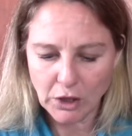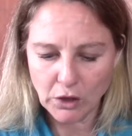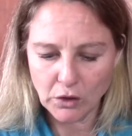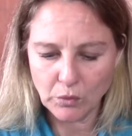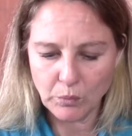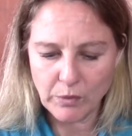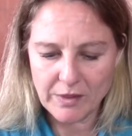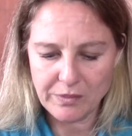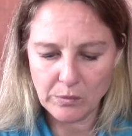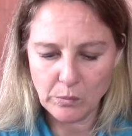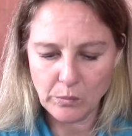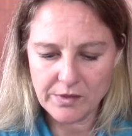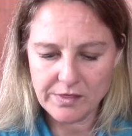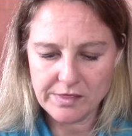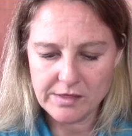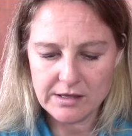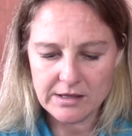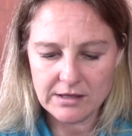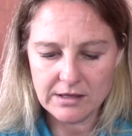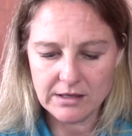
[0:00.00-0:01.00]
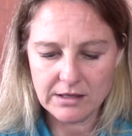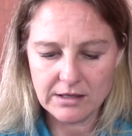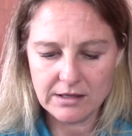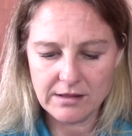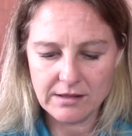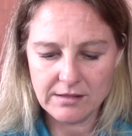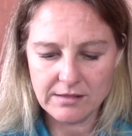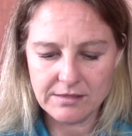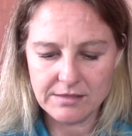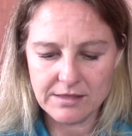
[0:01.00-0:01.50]
With
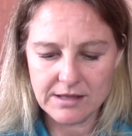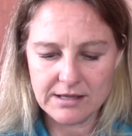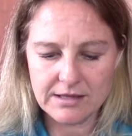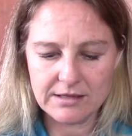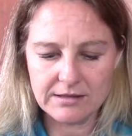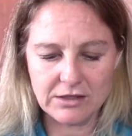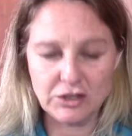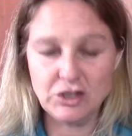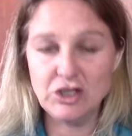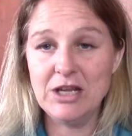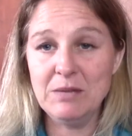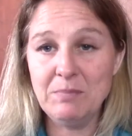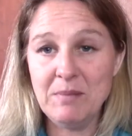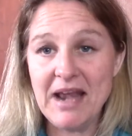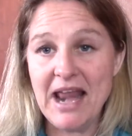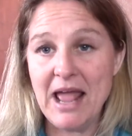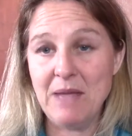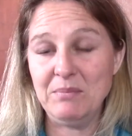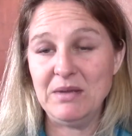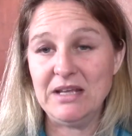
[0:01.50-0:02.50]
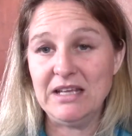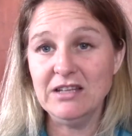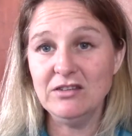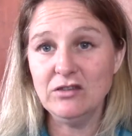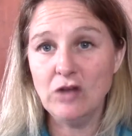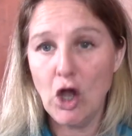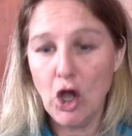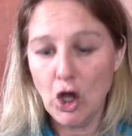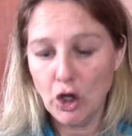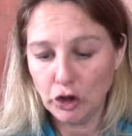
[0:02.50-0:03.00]
the cheaper
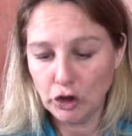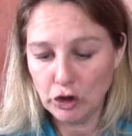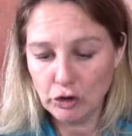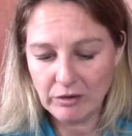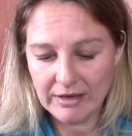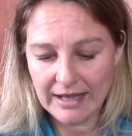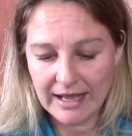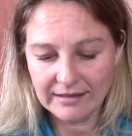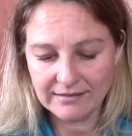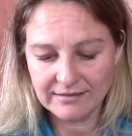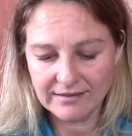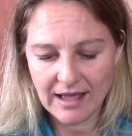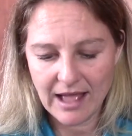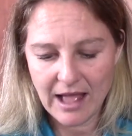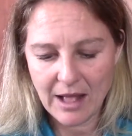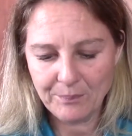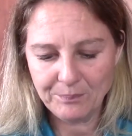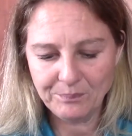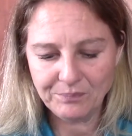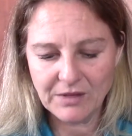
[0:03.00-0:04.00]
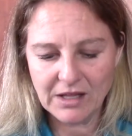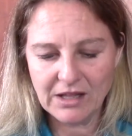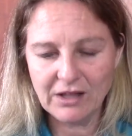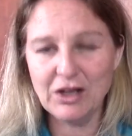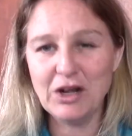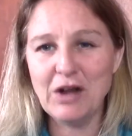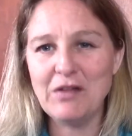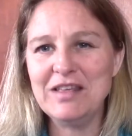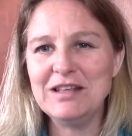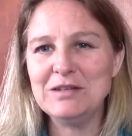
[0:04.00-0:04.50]
nappies, you get,
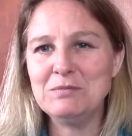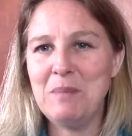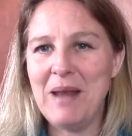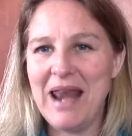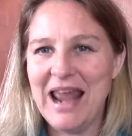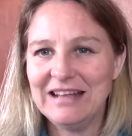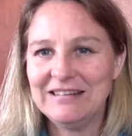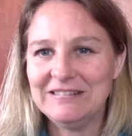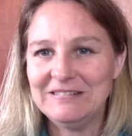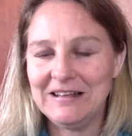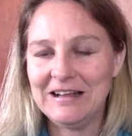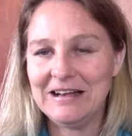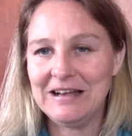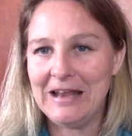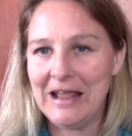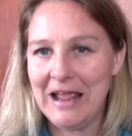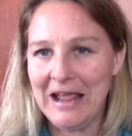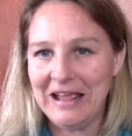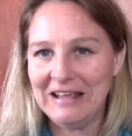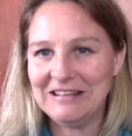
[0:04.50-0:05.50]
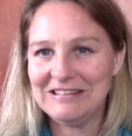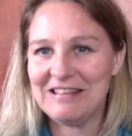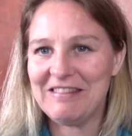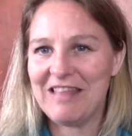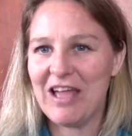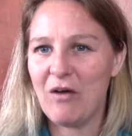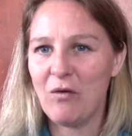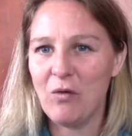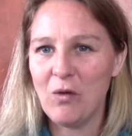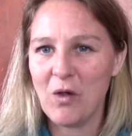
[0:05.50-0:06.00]
you know, these plastic legs and
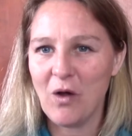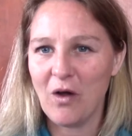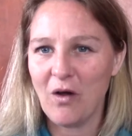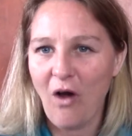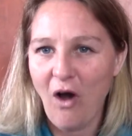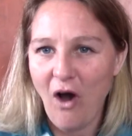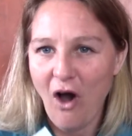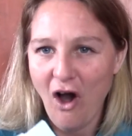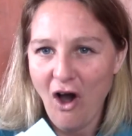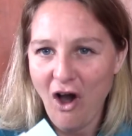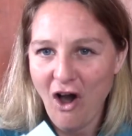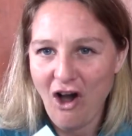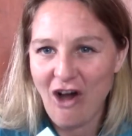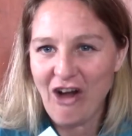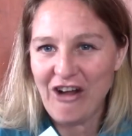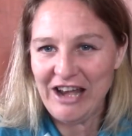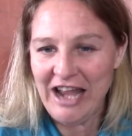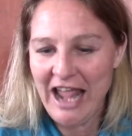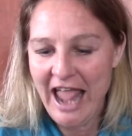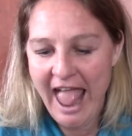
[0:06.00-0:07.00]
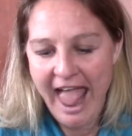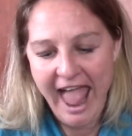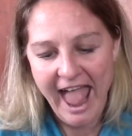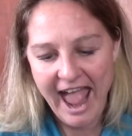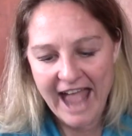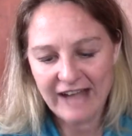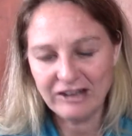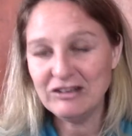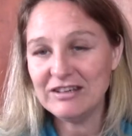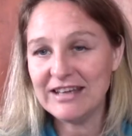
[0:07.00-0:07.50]
they're all hard,
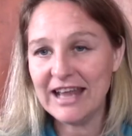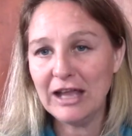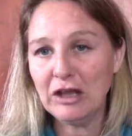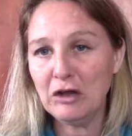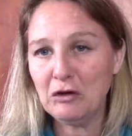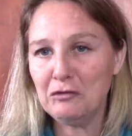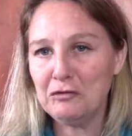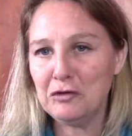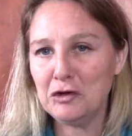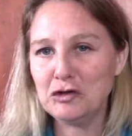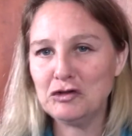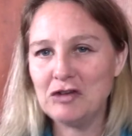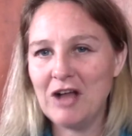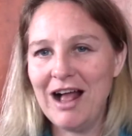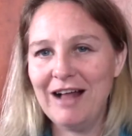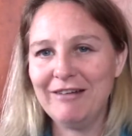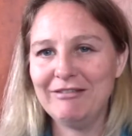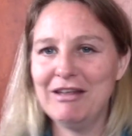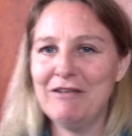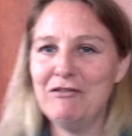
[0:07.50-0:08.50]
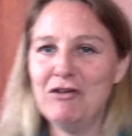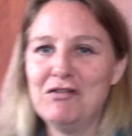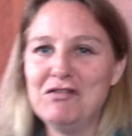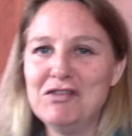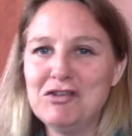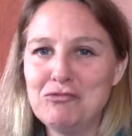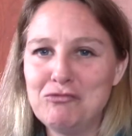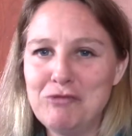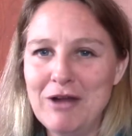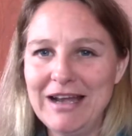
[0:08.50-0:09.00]
and you take it off your child and they've got
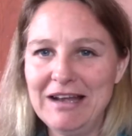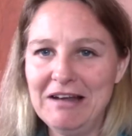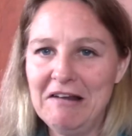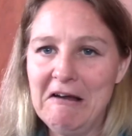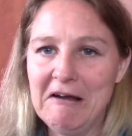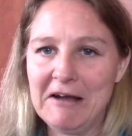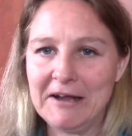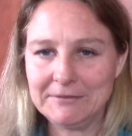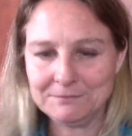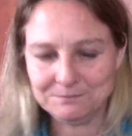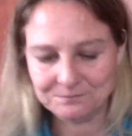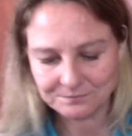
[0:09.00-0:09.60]
this red line.